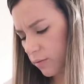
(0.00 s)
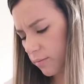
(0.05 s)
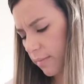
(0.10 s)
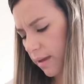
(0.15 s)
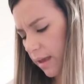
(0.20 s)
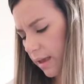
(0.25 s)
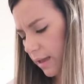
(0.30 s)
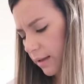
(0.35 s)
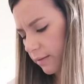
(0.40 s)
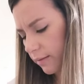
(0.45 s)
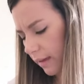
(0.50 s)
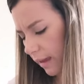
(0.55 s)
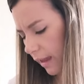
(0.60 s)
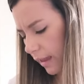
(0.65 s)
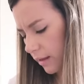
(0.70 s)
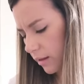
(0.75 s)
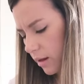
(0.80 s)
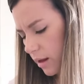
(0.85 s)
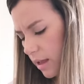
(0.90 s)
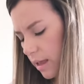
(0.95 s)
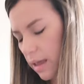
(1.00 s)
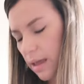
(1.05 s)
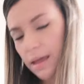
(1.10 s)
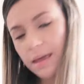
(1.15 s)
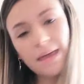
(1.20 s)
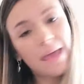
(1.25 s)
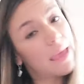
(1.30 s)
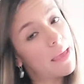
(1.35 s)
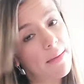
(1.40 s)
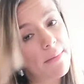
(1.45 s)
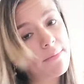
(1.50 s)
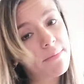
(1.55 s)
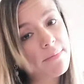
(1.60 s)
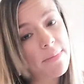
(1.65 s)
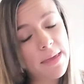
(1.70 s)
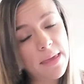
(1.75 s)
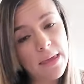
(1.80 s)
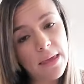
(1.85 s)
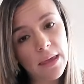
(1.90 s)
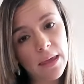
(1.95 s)
make a 10 can
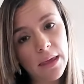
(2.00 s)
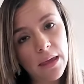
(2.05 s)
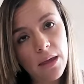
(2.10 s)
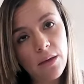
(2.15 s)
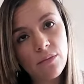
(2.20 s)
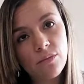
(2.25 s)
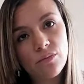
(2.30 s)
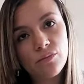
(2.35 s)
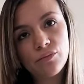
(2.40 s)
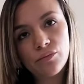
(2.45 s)
be,